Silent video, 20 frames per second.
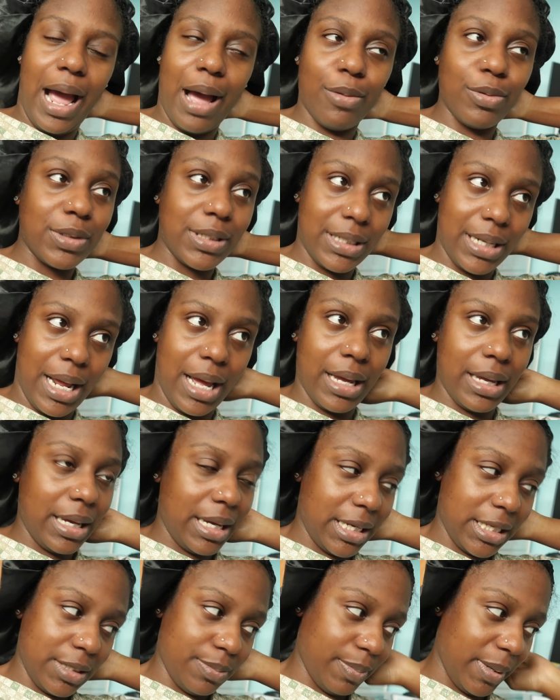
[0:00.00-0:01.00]
I was not
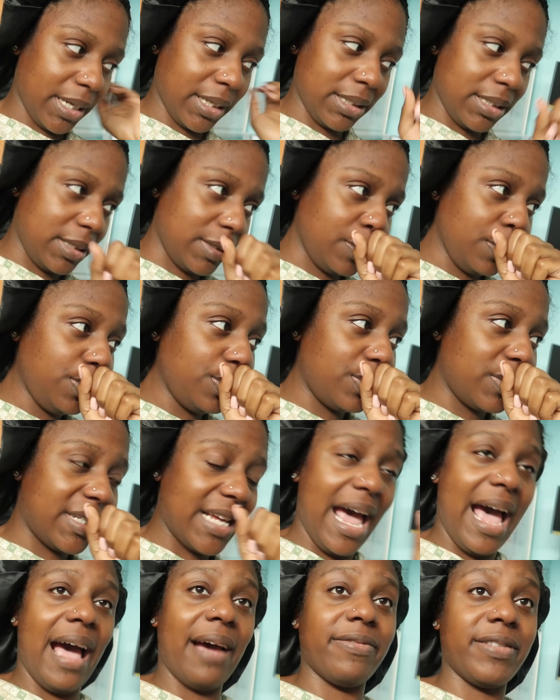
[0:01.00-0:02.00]
expecting
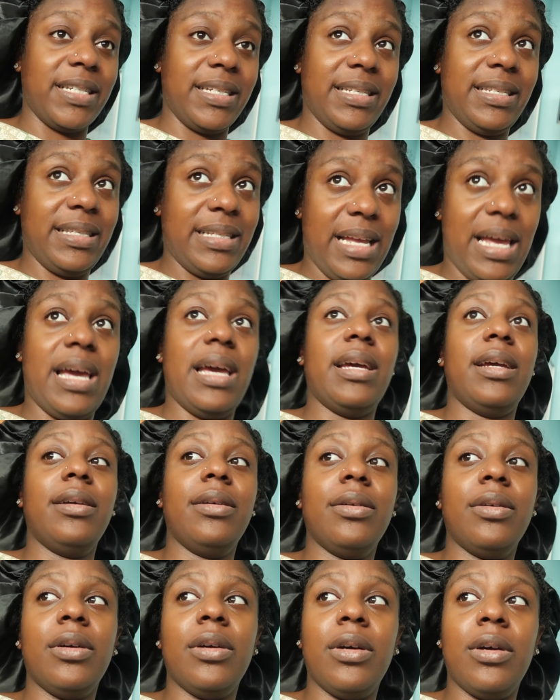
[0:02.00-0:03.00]
to have to stay.